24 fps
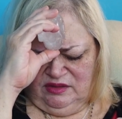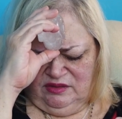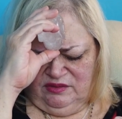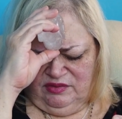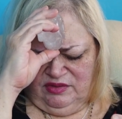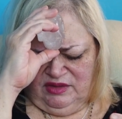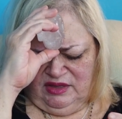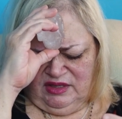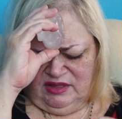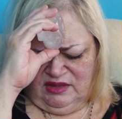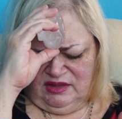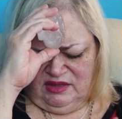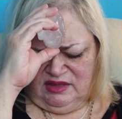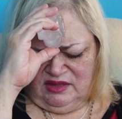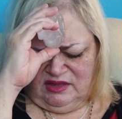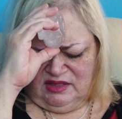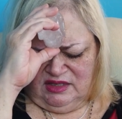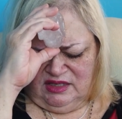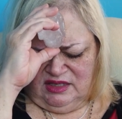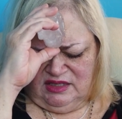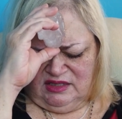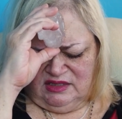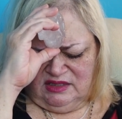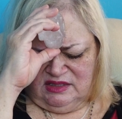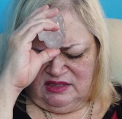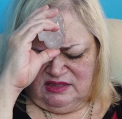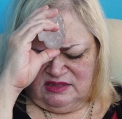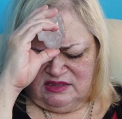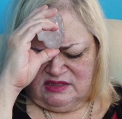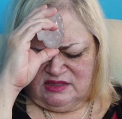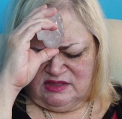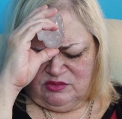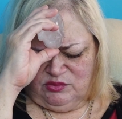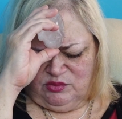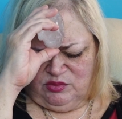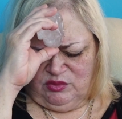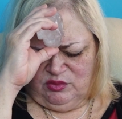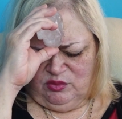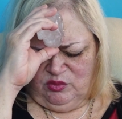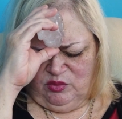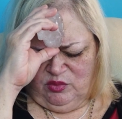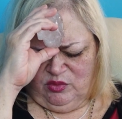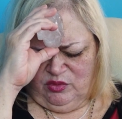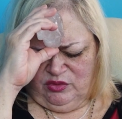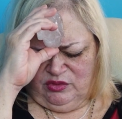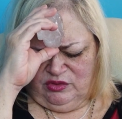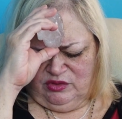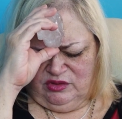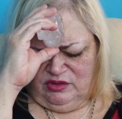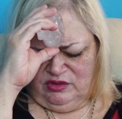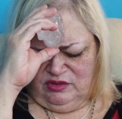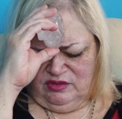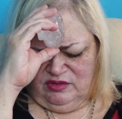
That is the reward.